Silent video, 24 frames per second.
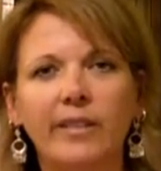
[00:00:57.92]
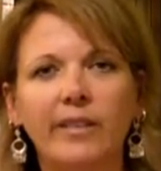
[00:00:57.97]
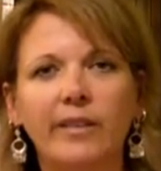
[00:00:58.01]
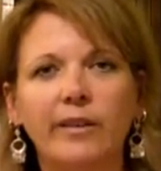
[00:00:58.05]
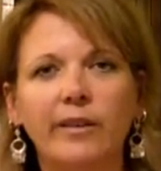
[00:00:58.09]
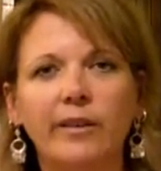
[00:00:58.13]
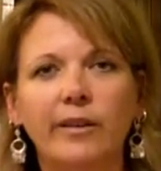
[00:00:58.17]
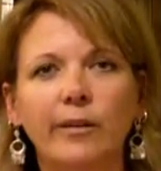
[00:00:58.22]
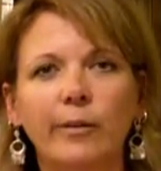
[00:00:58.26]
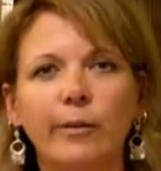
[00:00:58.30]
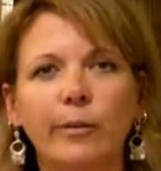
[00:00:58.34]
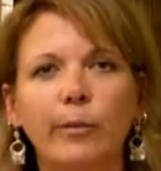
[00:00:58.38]

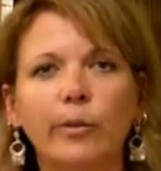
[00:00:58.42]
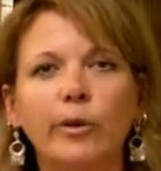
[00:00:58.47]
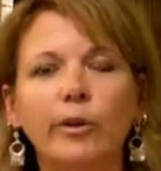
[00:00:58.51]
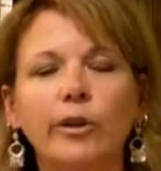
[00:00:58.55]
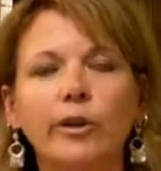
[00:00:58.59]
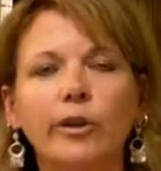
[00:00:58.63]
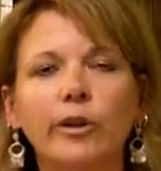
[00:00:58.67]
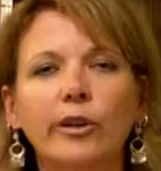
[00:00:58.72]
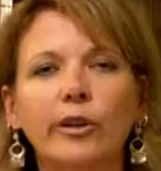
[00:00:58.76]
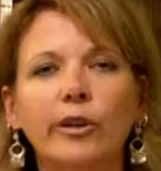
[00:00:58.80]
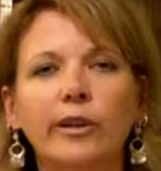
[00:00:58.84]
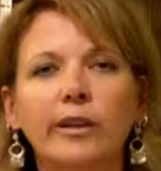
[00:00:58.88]
the
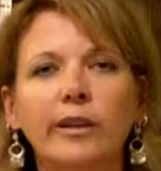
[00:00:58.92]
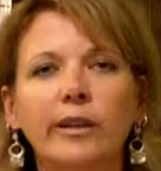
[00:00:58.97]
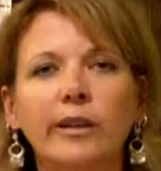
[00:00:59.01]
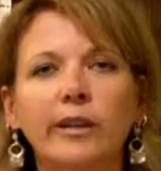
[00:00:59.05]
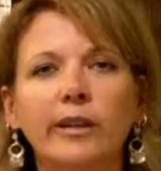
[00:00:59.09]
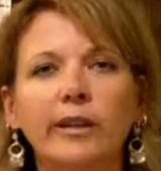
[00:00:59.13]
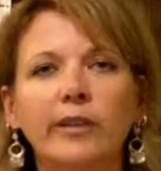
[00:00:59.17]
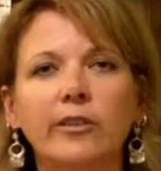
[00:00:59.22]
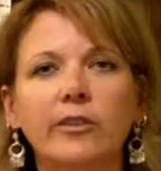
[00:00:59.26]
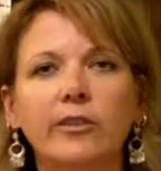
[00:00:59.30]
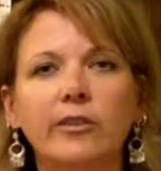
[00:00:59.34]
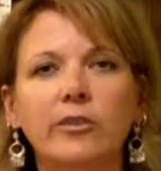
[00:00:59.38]
word
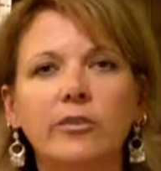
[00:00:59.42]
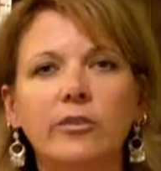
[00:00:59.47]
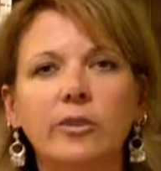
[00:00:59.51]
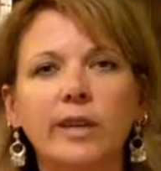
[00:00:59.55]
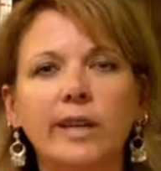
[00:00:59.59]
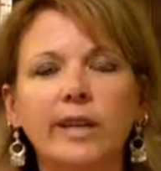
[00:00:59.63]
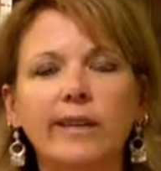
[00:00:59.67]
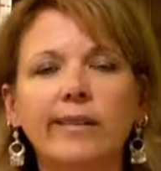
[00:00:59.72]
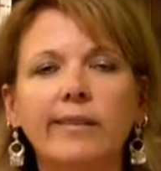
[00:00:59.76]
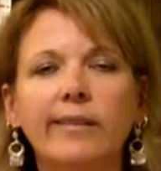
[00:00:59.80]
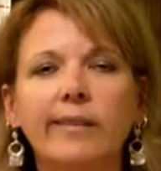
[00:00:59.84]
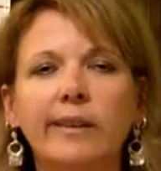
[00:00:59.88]

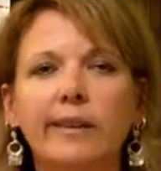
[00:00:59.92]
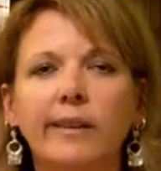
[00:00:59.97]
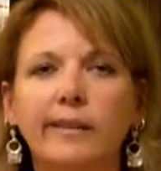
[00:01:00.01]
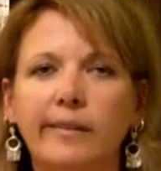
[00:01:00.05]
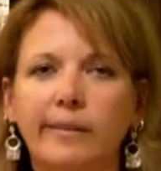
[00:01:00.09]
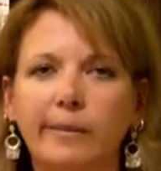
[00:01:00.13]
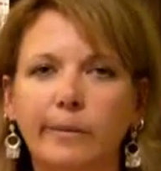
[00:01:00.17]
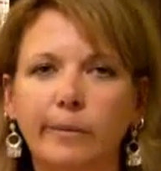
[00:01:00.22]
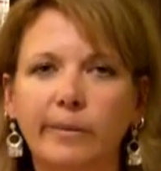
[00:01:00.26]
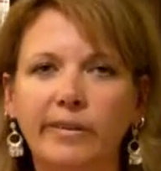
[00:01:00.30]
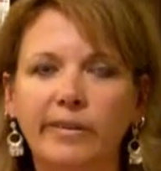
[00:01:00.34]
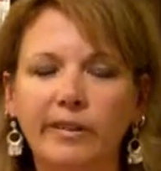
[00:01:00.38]

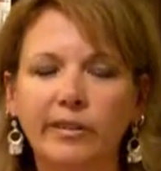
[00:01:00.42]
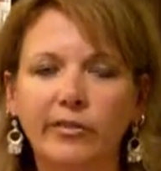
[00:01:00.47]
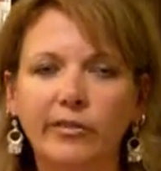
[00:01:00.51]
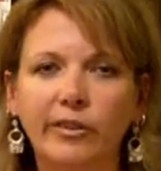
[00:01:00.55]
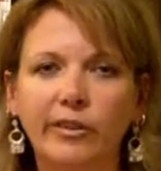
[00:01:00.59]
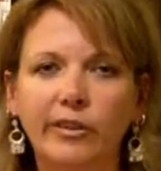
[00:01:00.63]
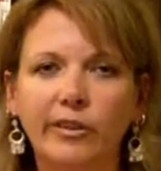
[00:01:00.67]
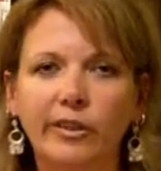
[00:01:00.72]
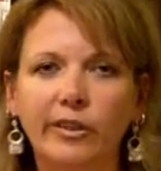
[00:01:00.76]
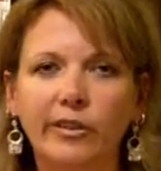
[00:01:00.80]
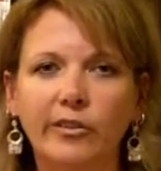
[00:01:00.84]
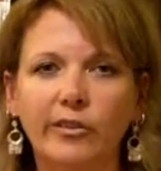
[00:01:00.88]
translates
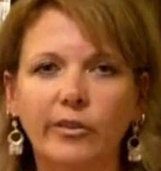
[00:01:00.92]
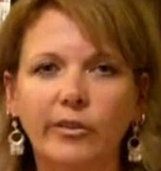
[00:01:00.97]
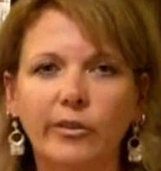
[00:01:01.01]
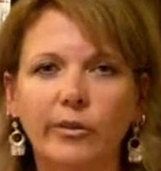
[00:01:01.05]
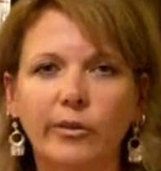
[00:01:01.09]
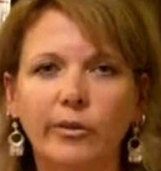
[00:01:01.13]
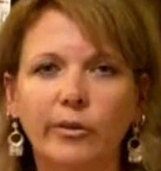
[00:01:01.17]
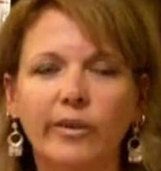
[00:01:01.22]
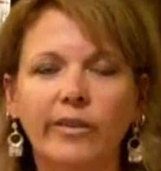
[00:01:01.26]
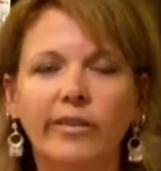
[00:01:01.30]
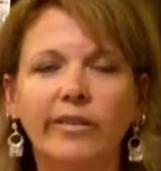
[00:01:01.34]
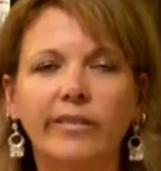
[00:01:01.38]
specifically
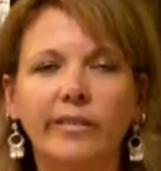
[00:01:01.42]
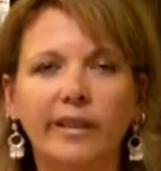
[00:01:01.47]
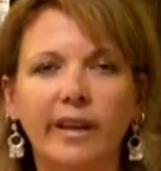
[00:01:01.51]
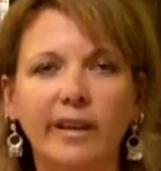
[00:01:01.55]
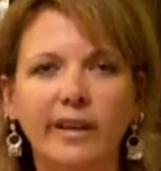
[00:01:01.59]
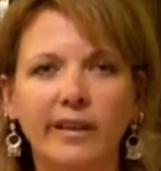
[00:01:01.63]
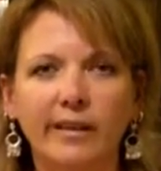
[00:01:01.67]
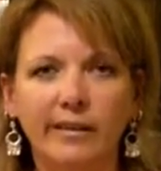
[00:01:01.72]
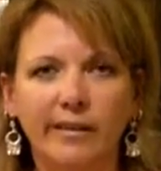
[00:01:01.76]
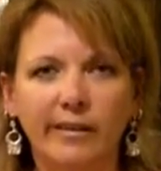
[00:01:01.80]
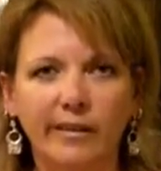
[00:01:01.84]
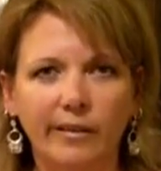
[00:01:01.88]
to the
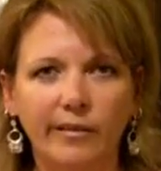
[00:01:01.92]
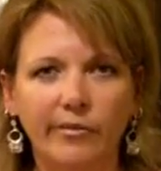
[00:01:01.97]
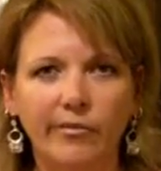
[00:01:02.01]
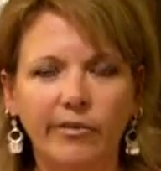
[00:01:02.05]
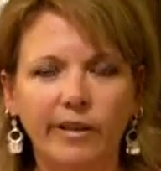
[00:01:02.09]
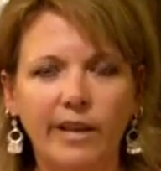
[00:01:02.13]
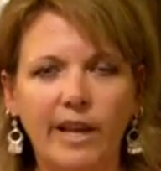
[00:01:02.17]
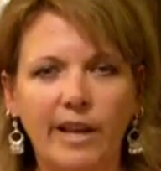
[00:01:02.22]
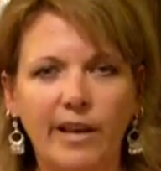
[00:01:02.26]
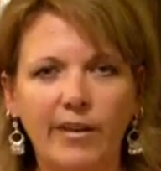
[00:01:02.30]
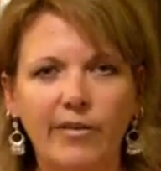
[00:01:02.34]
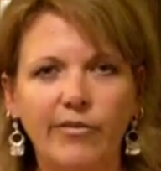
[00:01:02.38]
science of
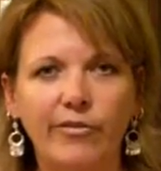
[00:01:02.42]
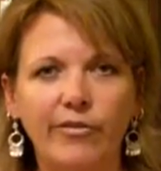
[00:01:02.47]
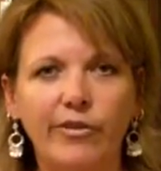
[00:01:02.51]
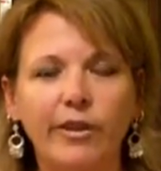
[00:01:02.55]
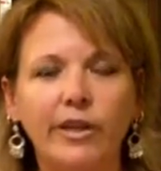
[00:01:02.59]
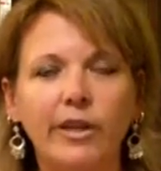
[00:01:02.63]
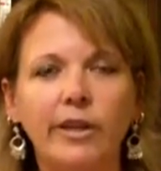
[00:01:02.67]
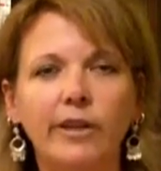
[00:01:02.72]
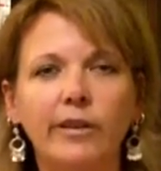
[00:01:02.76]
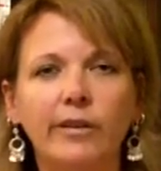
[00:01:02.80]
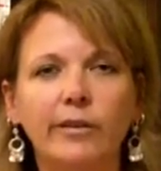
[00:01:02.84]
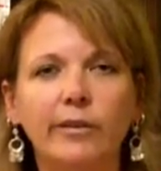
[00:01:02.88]
life.
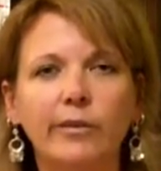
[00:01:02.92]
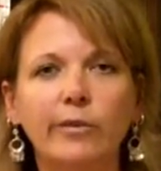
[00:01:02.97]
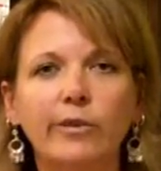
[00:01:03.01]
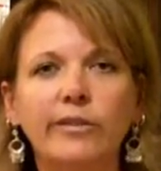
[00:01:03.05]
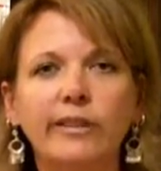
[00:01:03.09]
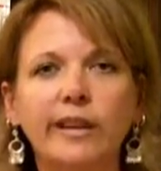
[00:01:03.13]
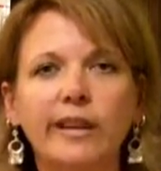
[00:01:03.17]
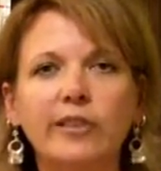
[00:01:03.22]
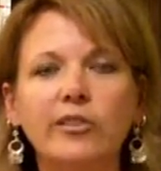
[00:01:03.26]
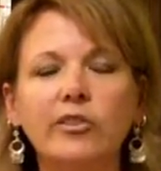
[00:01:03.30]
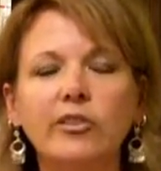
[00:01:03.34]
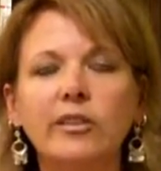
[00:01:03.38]
So
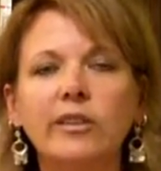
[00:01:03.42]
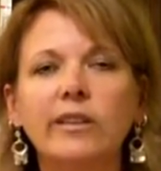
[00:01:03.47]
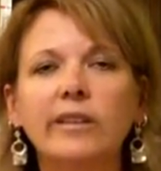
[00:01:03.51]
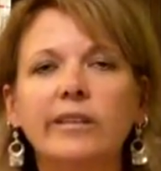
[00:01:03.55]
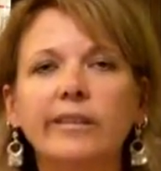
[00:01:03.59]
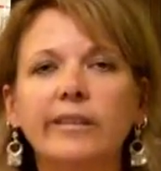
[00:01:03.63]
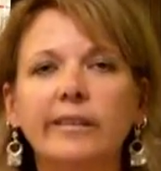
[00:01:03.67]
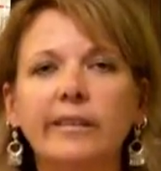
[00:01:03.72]
it's actually a